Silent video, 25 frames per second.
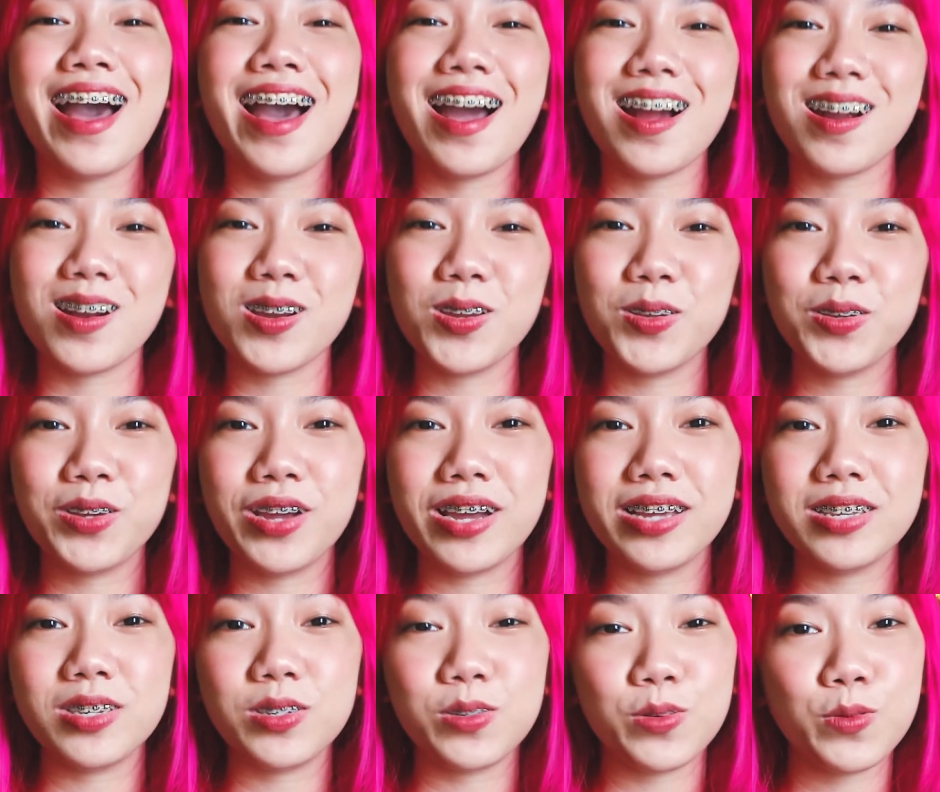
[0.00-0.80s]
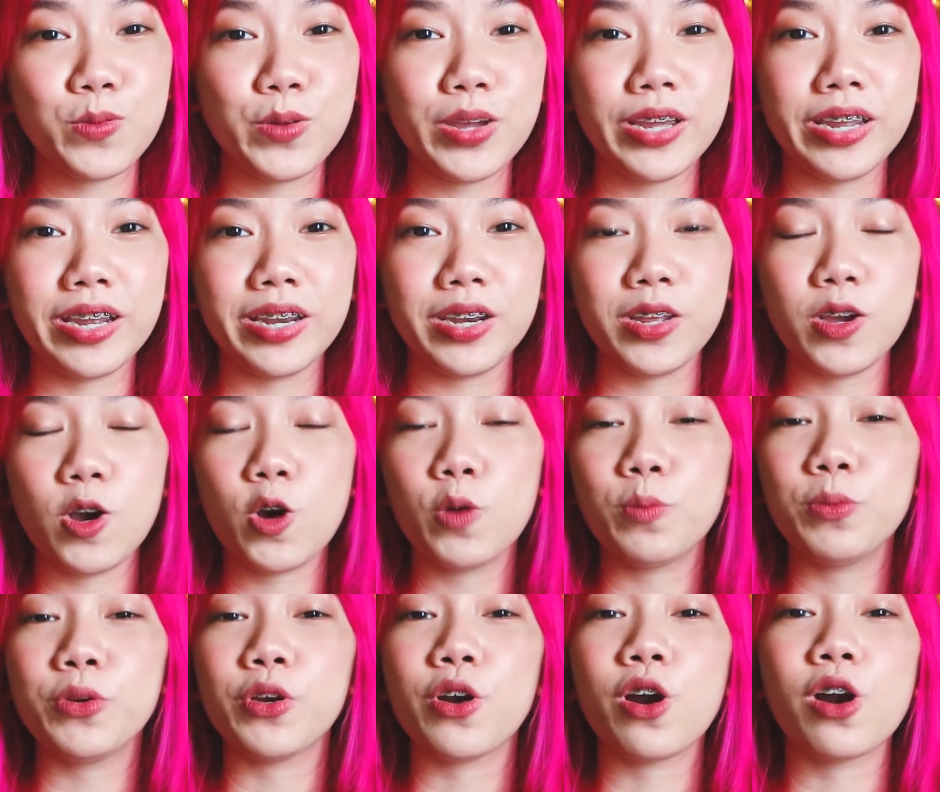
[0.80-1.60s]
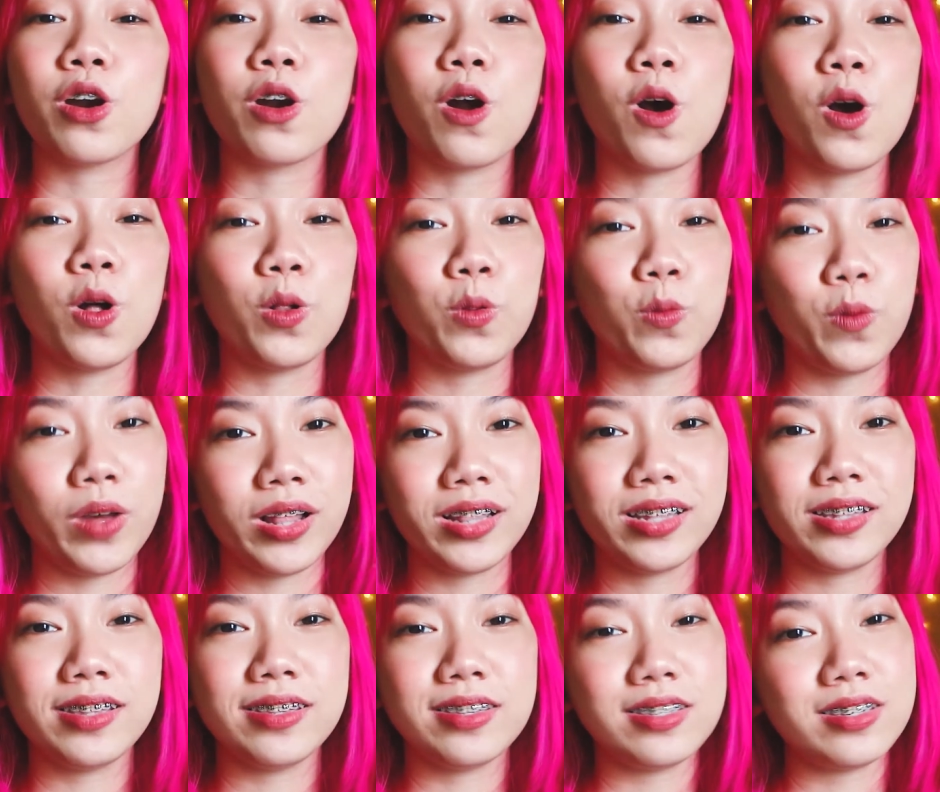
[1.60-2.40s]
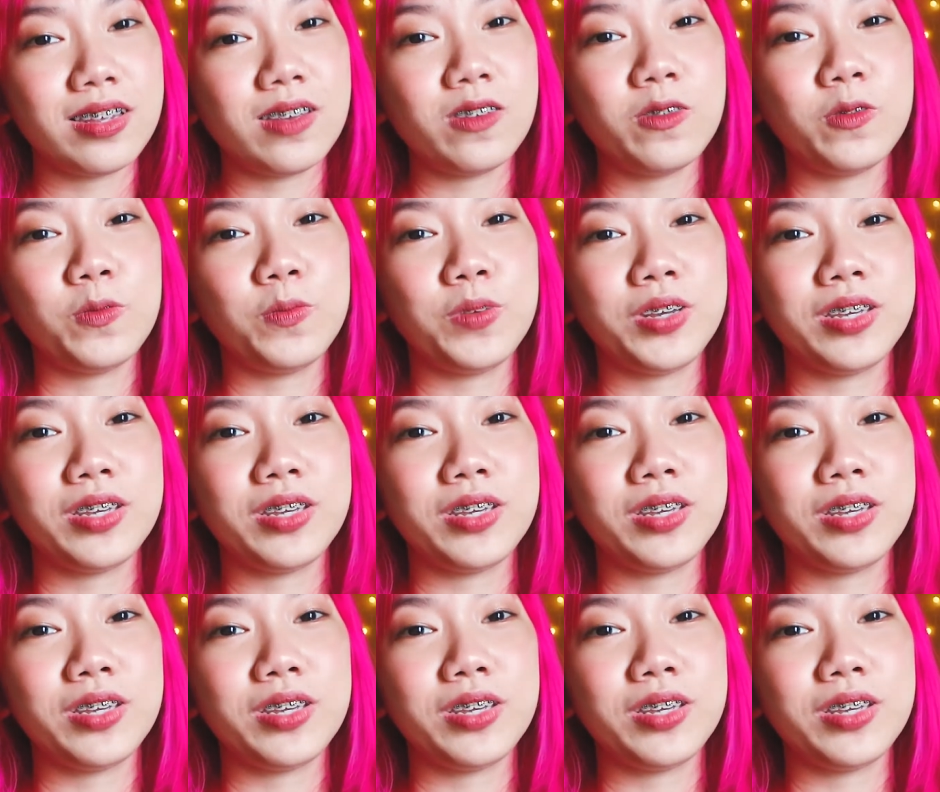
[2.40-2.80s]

How are you guys doing? And I hope you are all well and safe,